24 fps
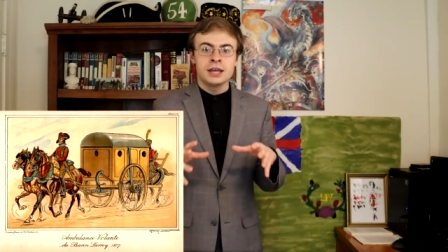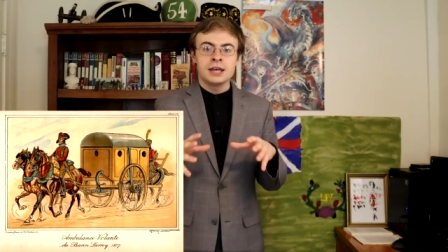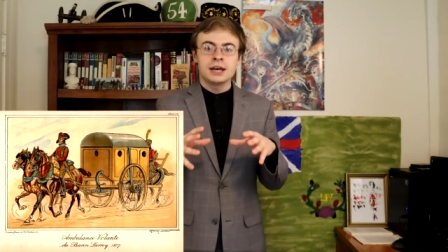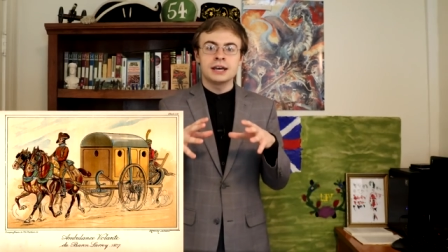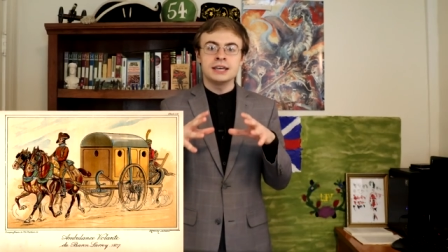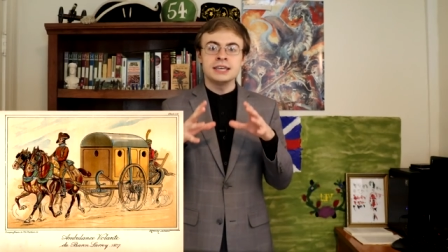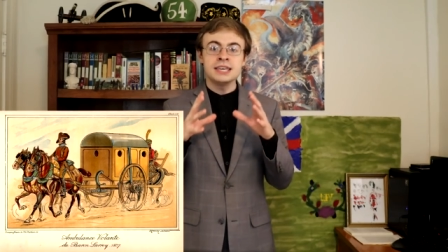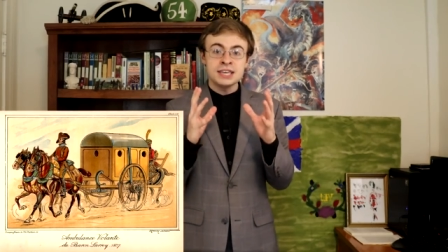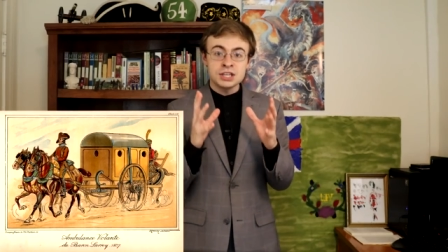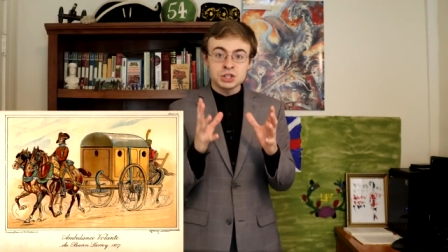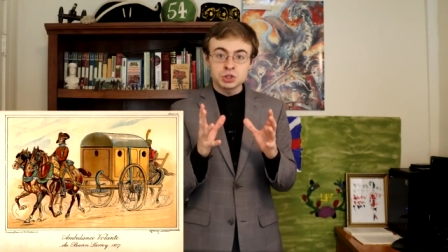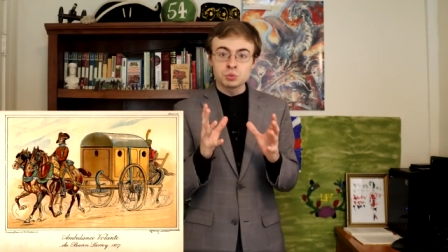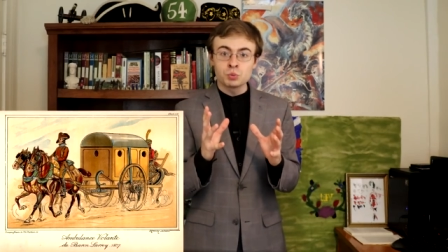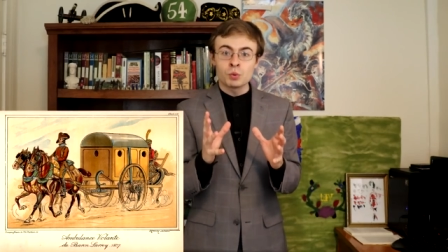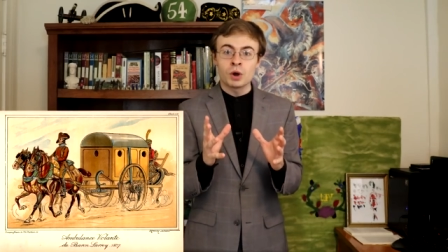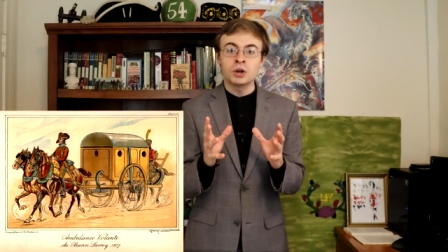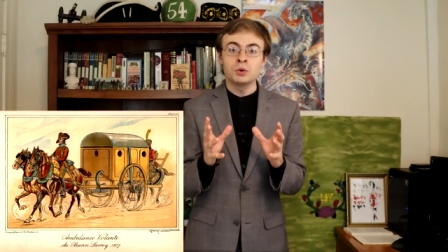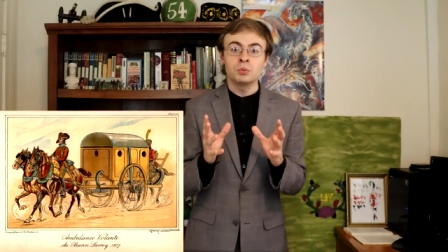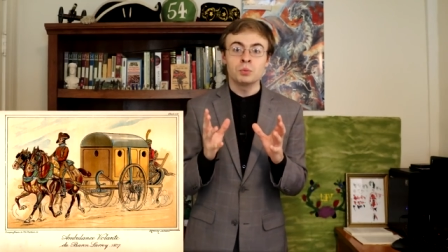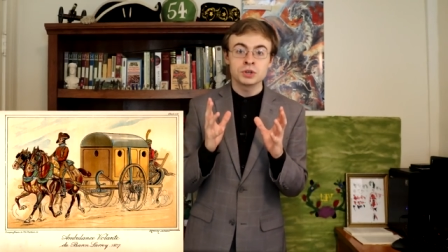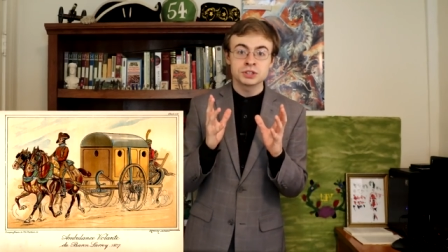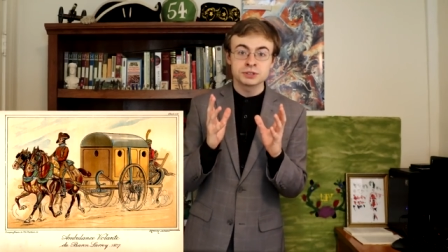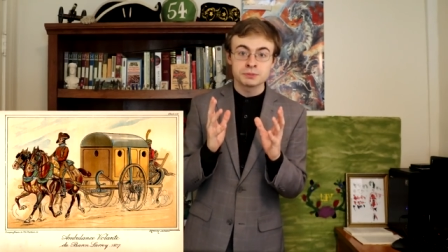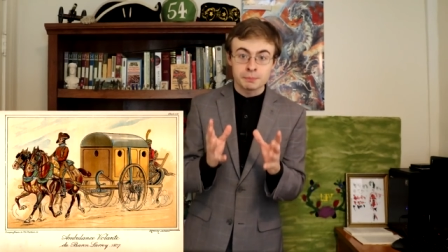Uh, each
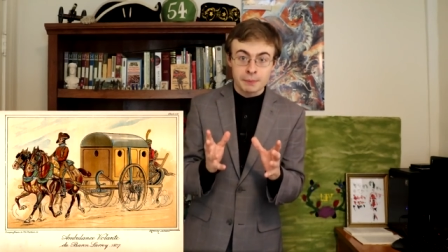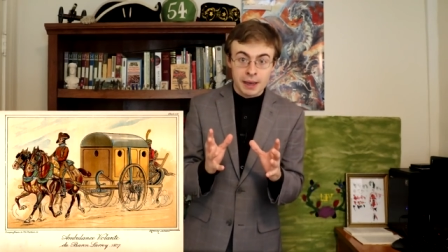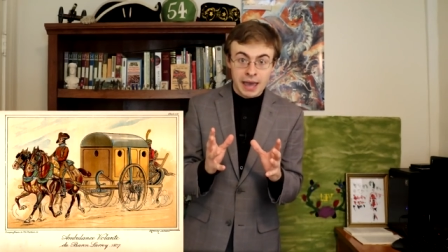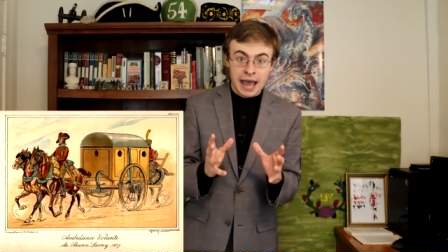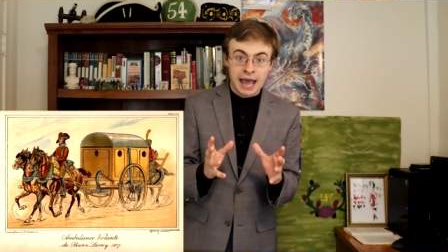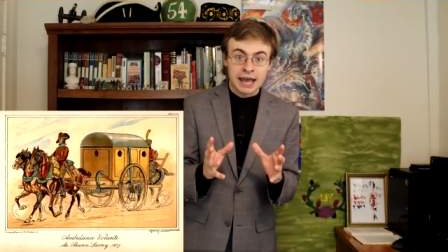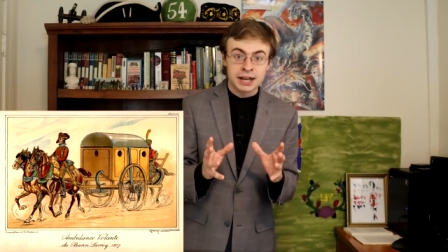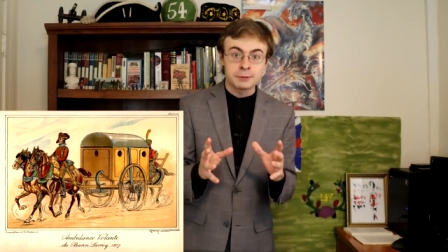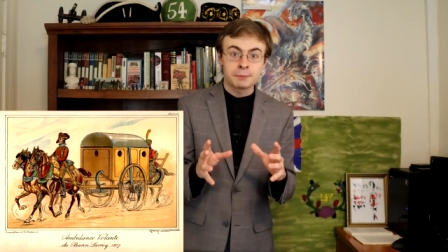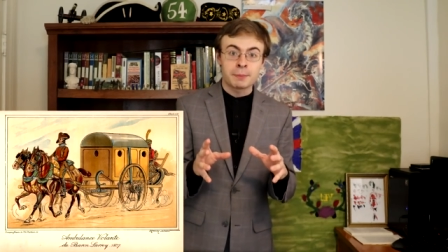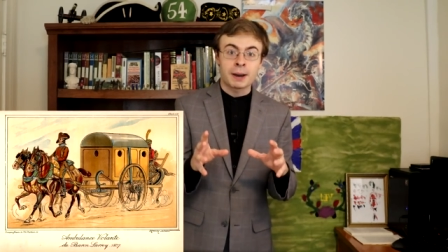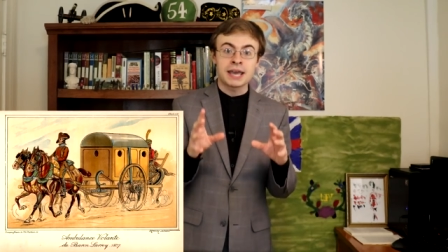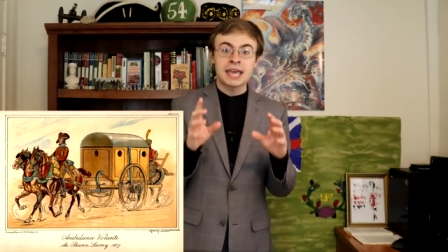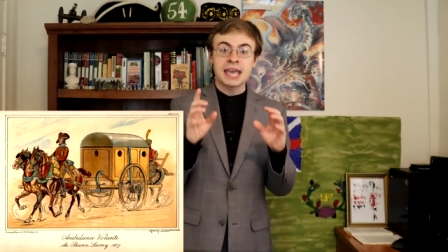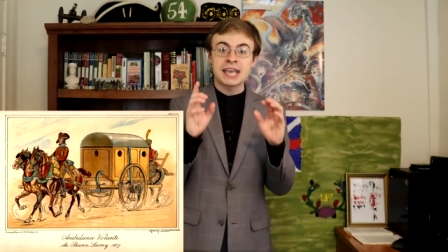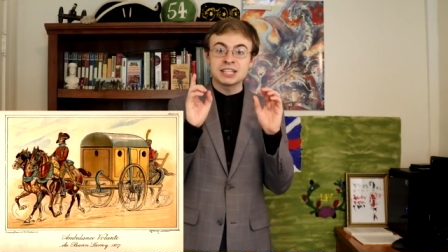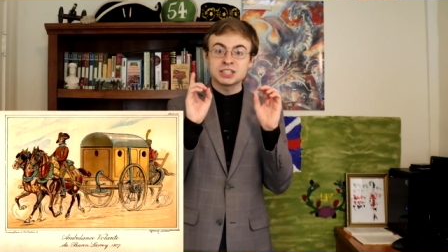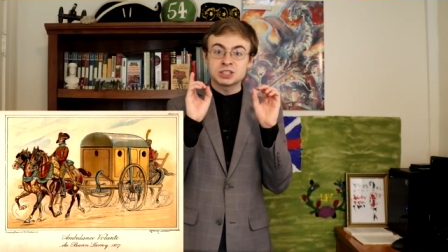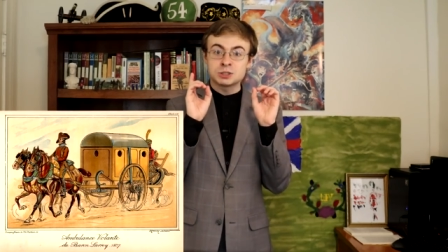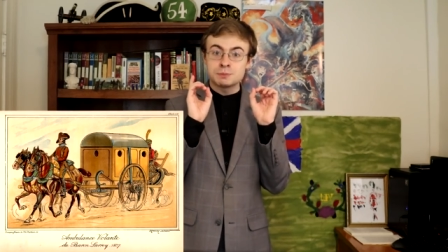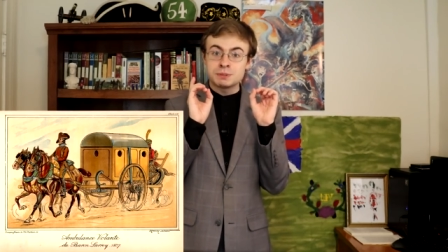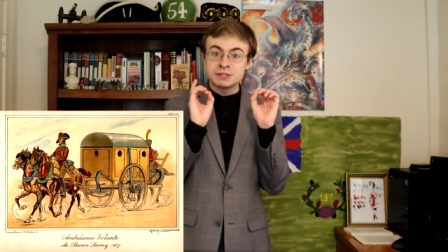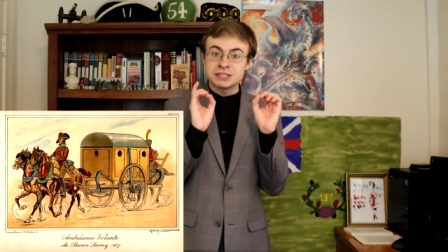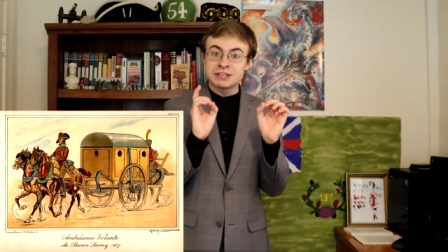one was manned by a
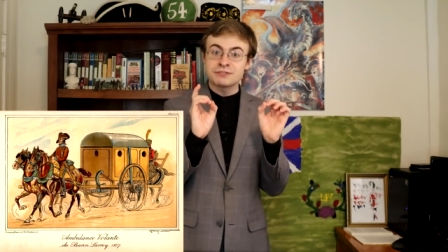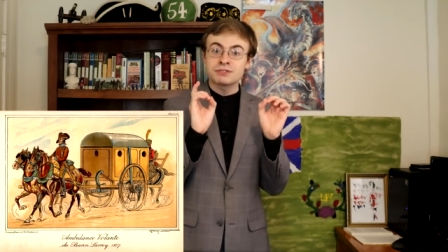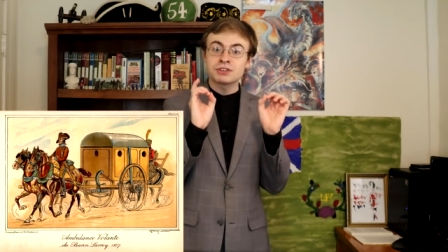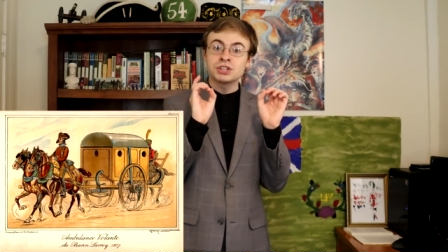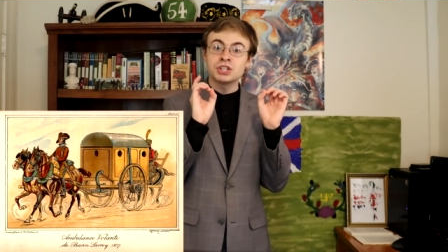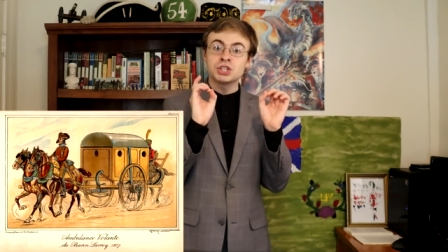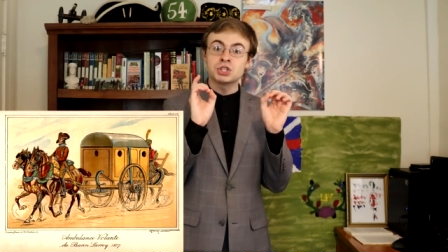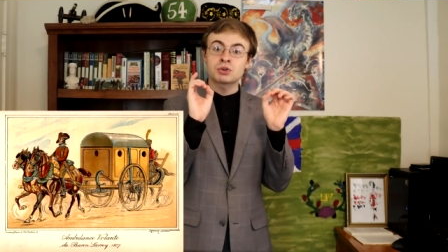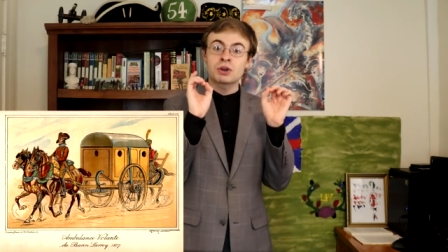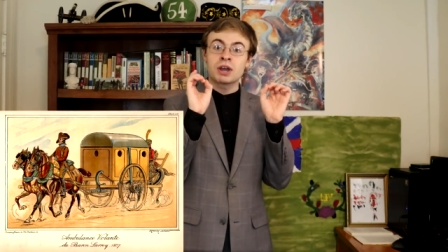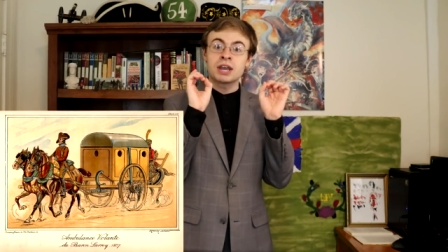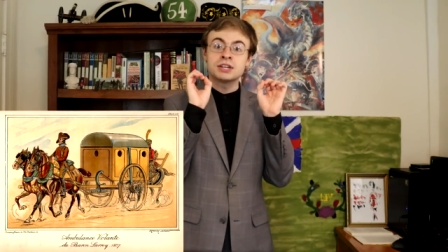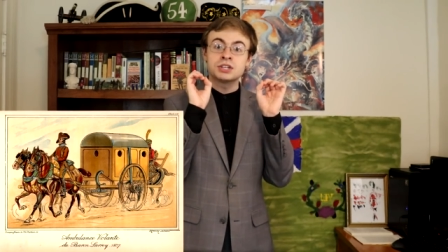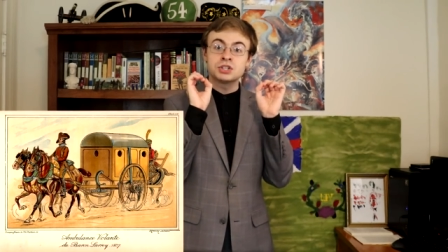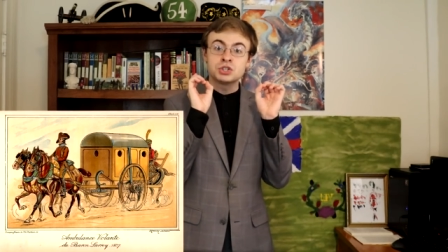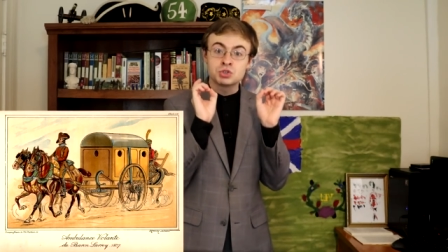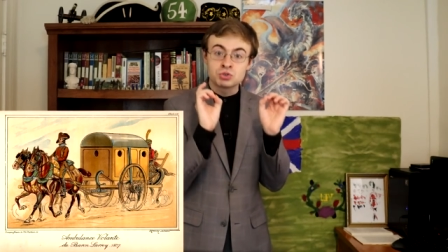specifically trained